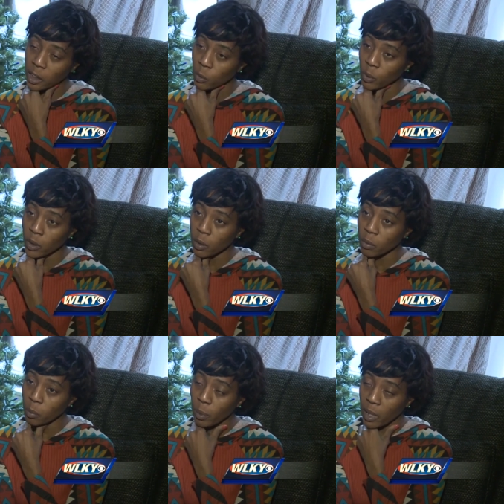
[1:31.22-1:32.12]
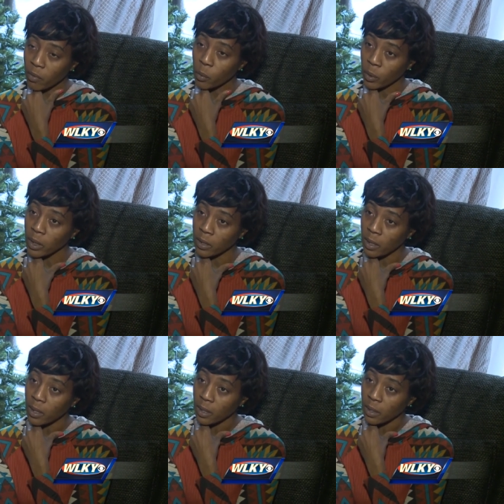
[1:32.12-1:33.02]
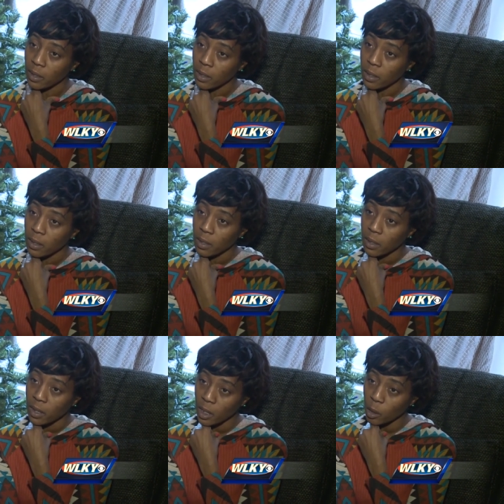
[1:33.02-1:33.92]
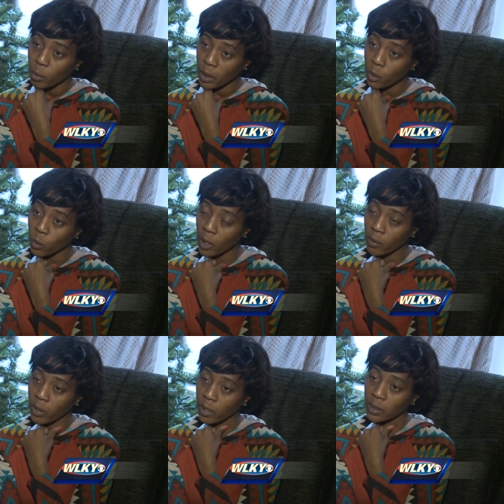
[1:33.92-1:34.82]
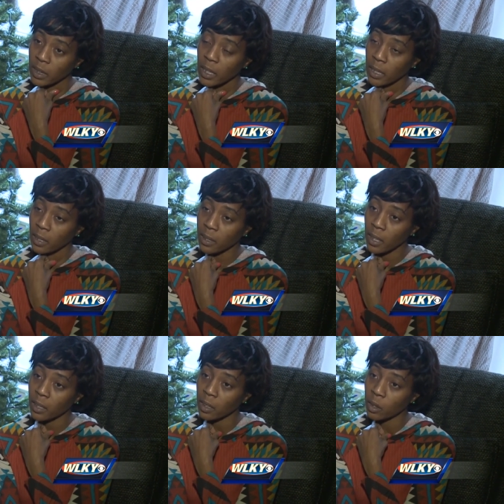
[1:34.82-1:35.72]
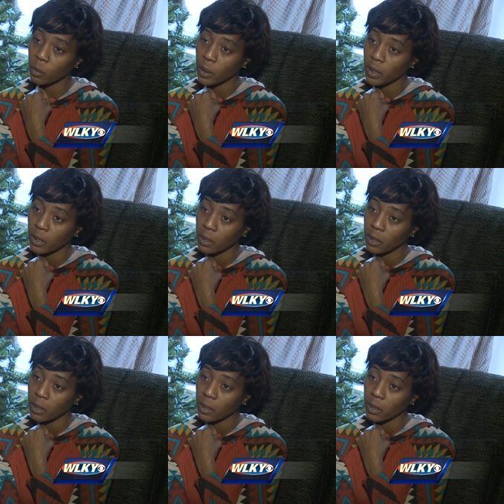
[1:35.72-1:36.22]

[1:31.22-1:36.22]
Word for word: want him to pay for what he done him and whoever else had anything to do with it.